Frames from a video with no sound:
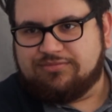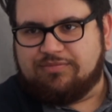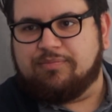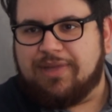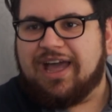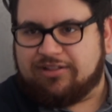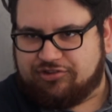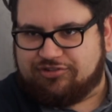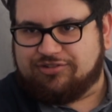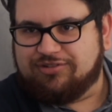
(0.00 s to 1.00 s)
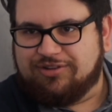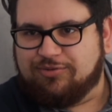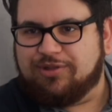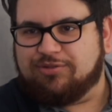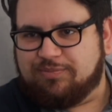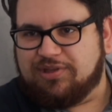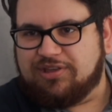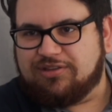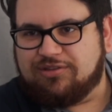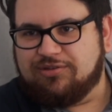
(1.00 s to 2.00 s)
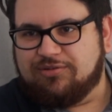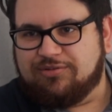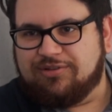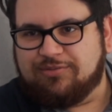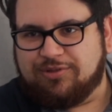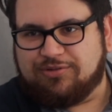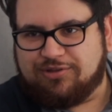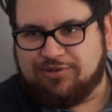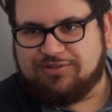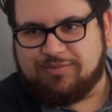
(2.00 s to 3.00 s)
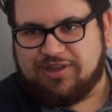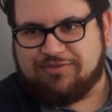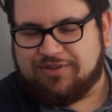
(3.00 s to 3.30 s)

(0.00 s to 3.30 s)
match what they're being accused, what they're accusing me of.